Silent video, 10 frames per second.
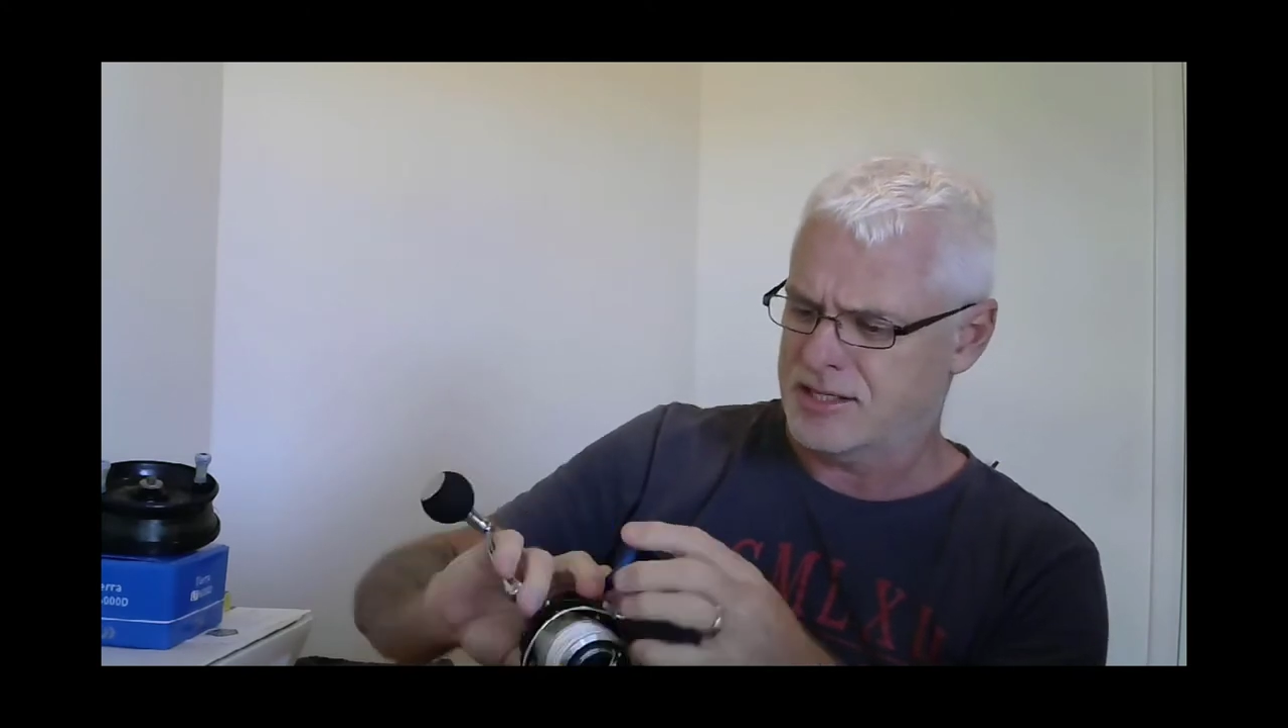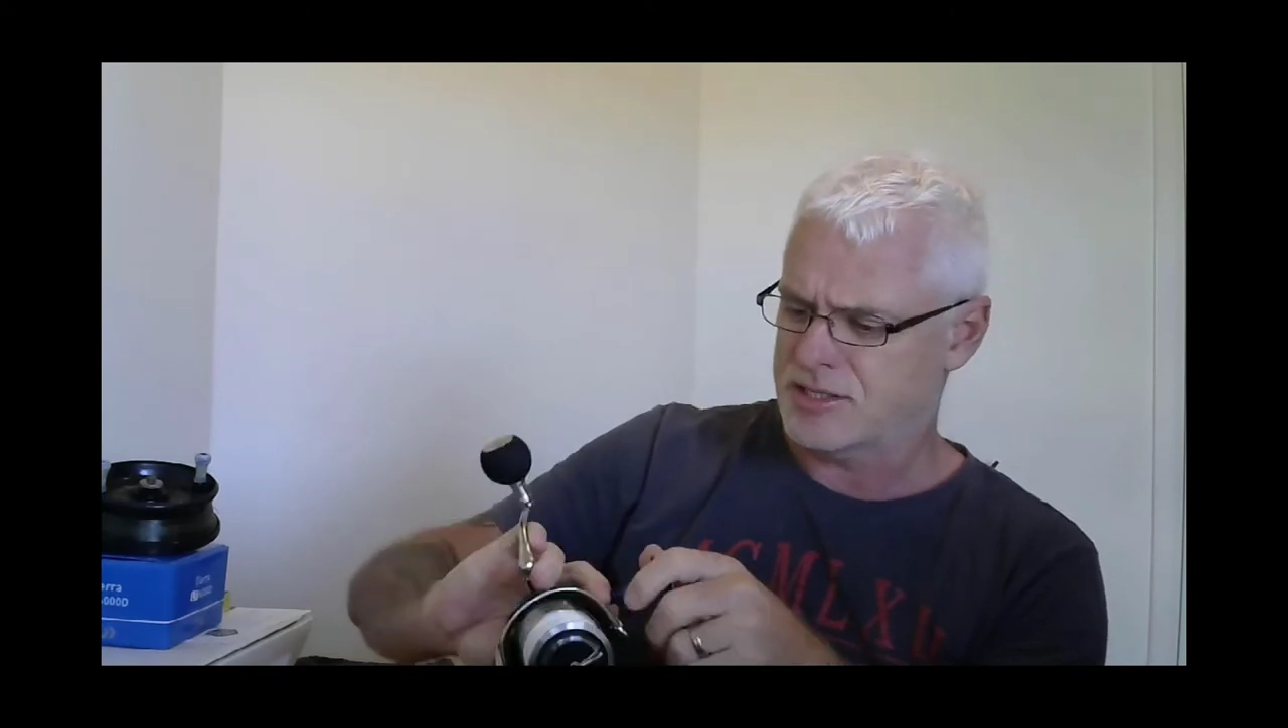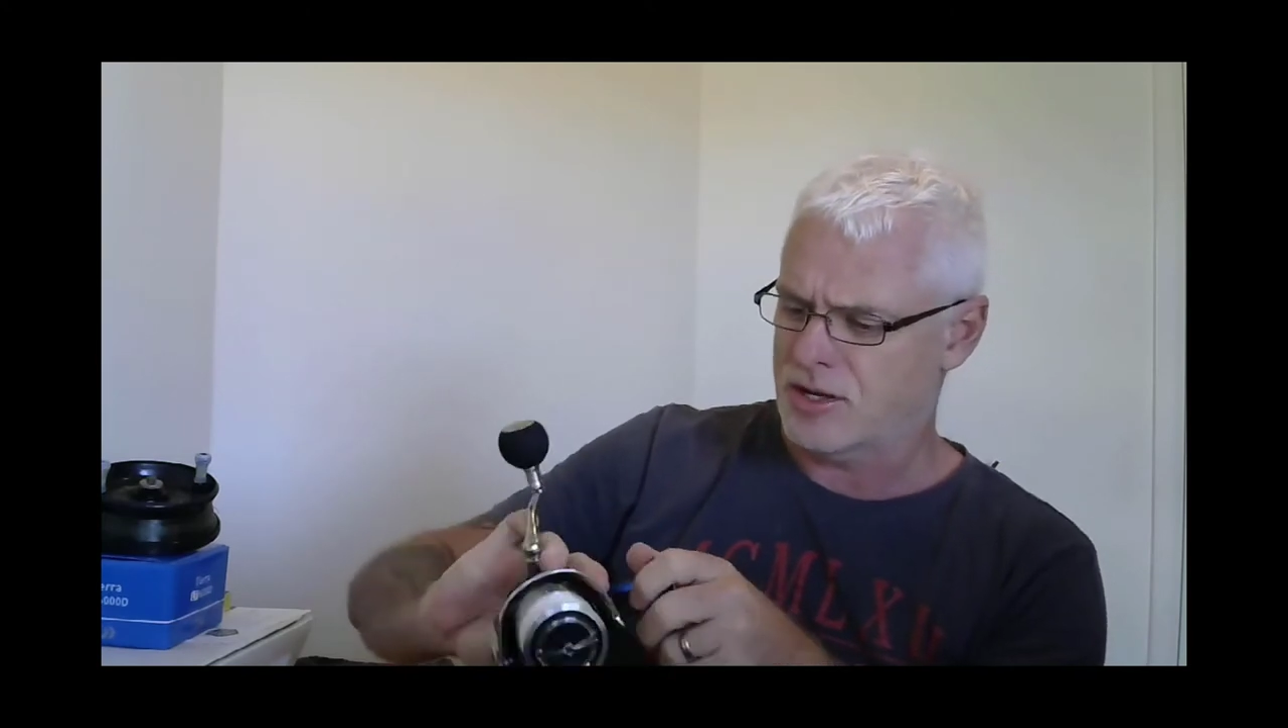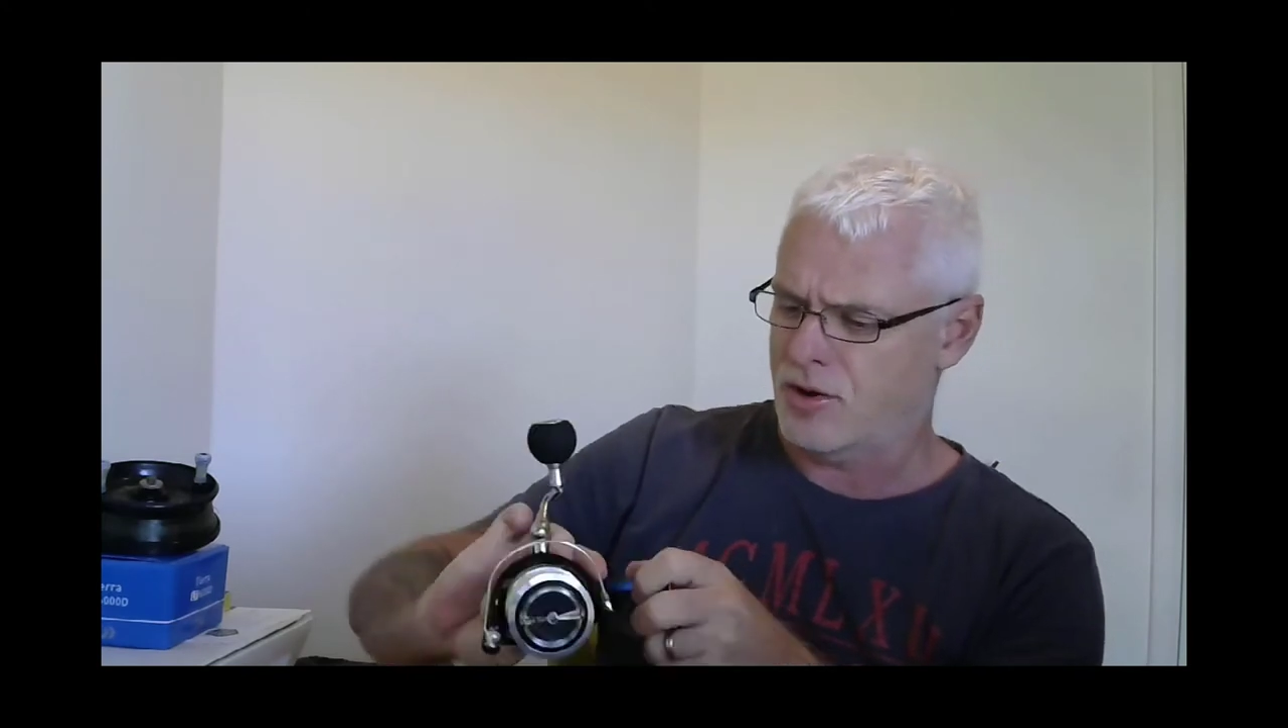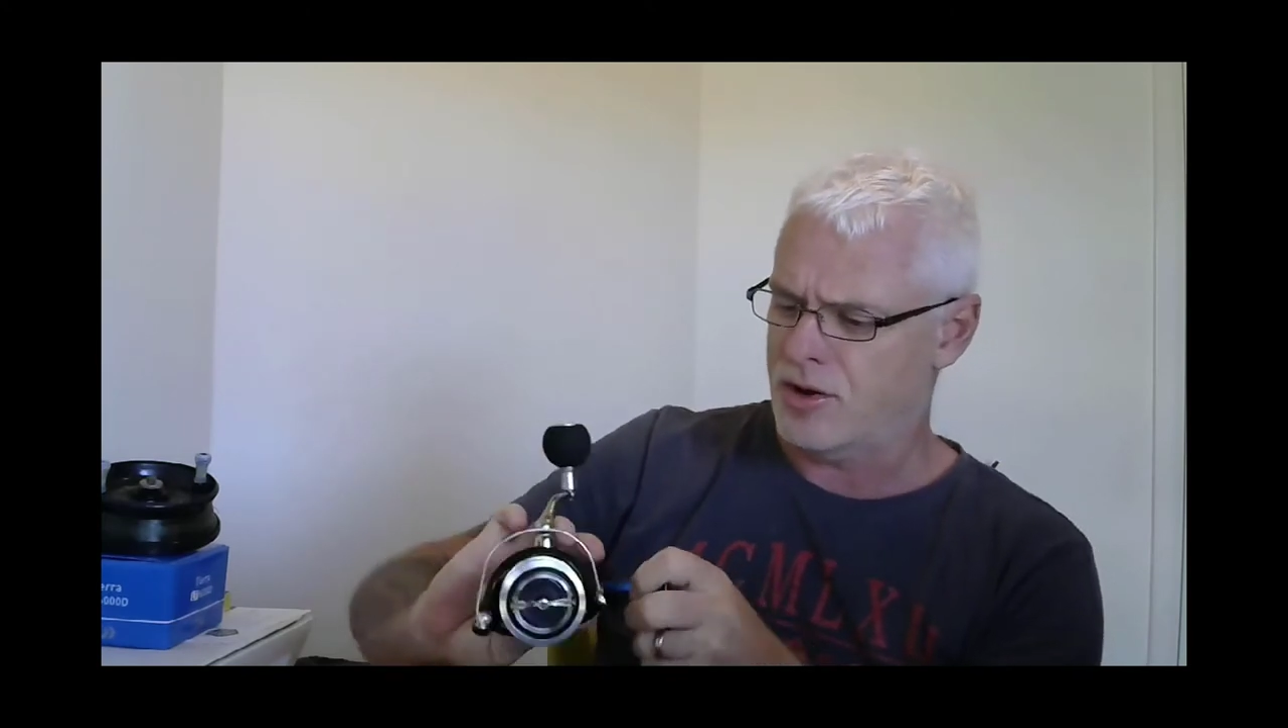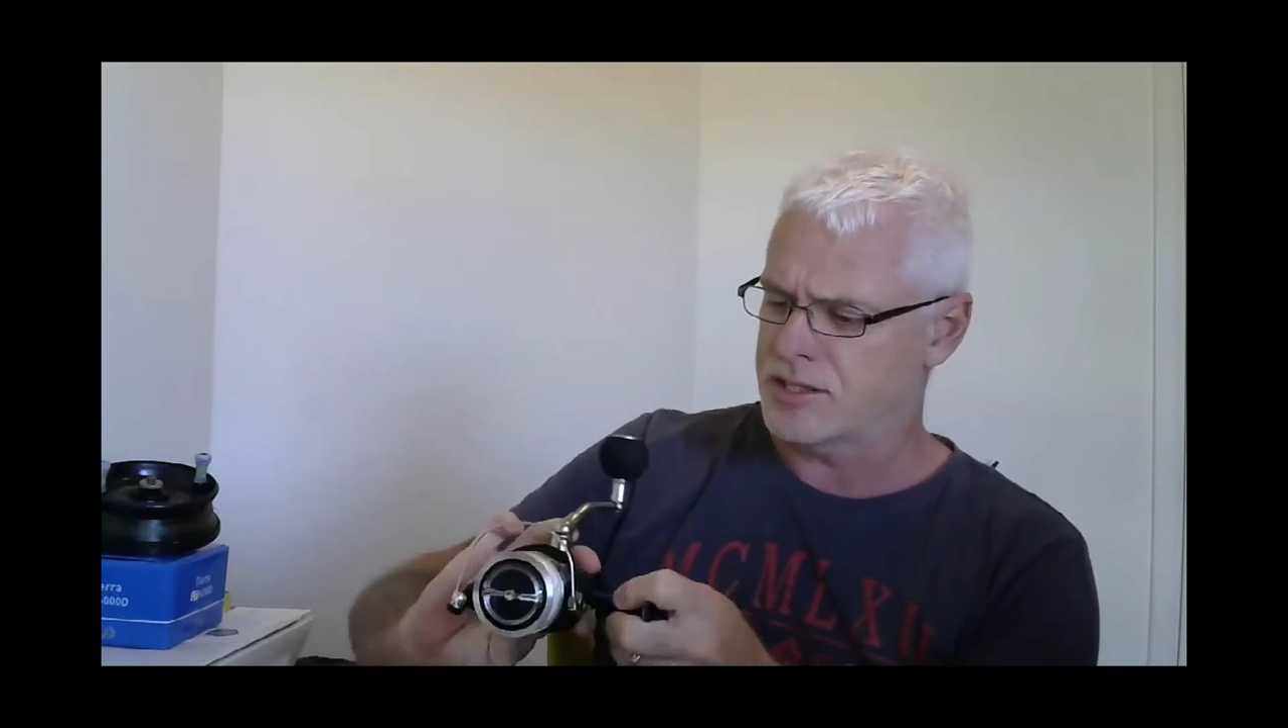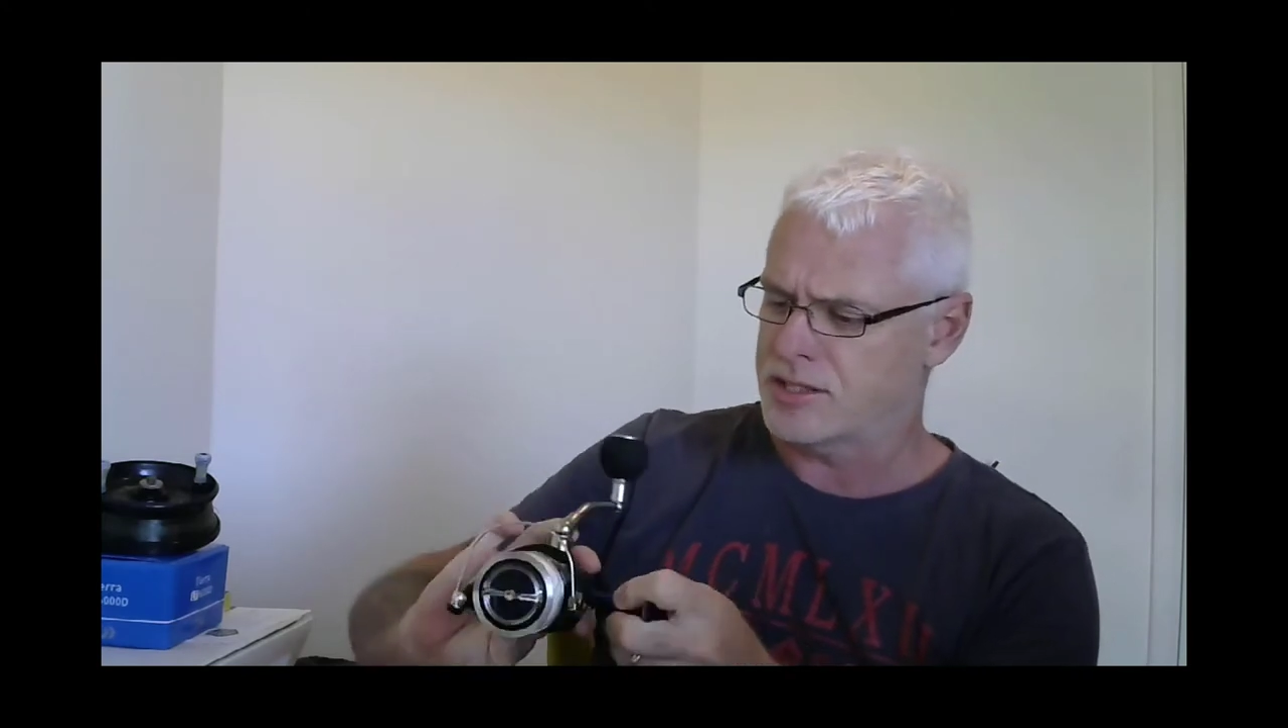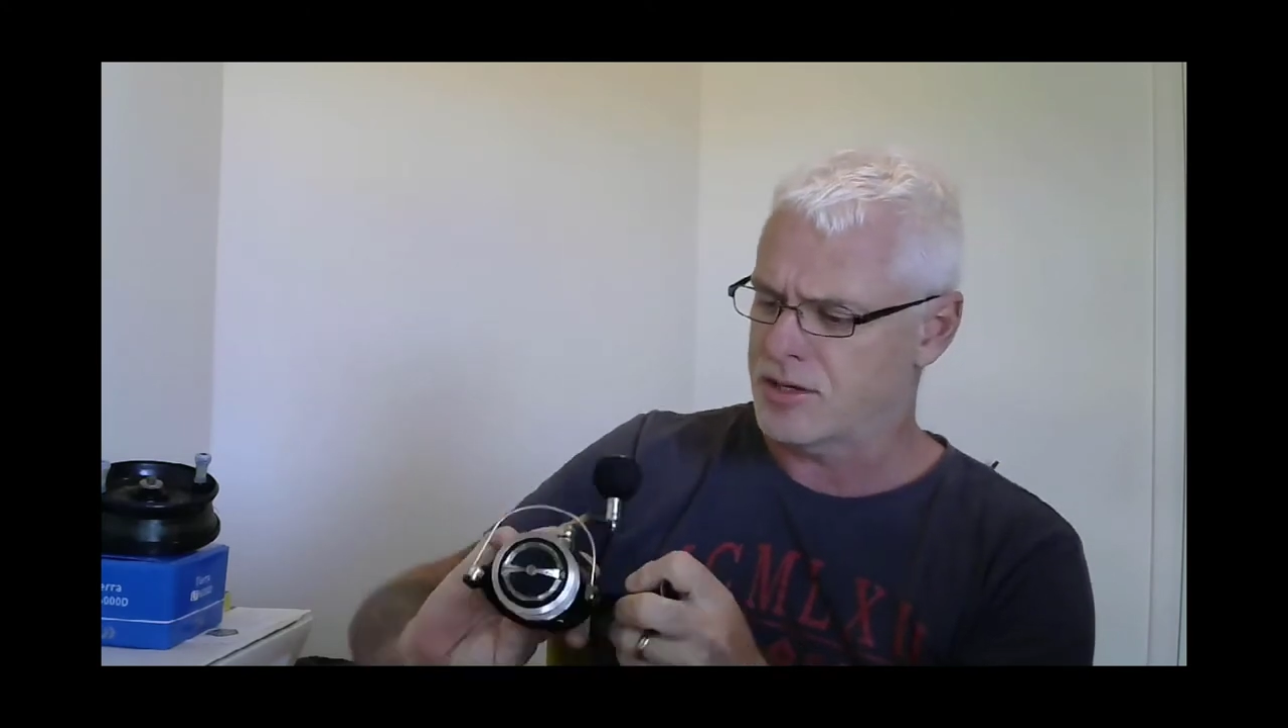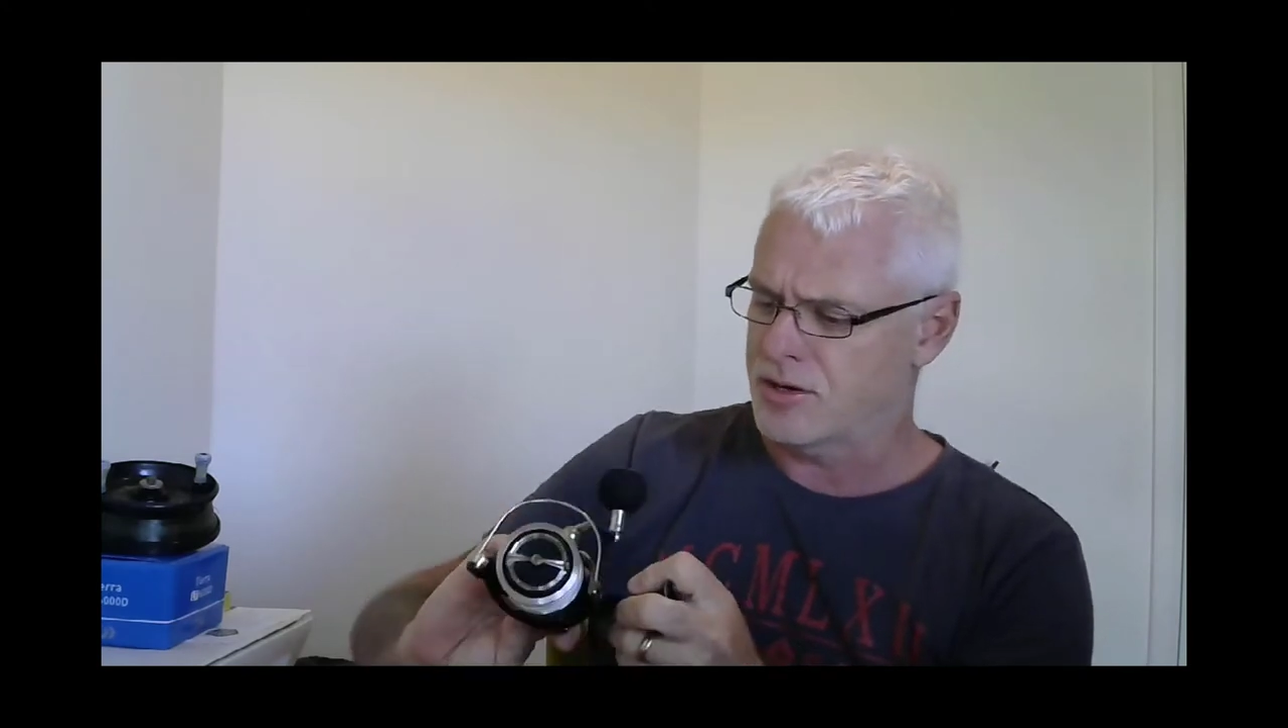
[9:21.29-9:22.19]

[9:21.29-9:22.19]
size